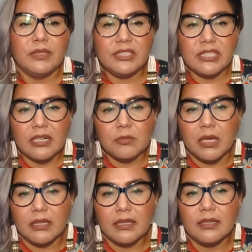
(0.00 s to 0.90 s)
We share a
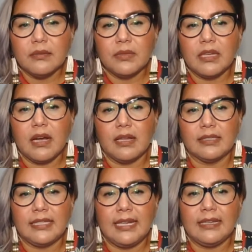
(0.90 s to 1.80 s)
month with a
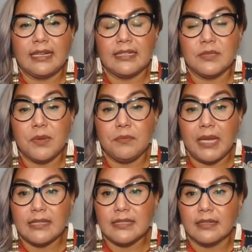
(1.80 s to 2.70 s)
holiday that has been
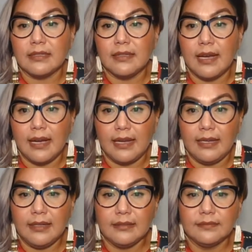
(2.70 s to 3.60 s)
based on a lie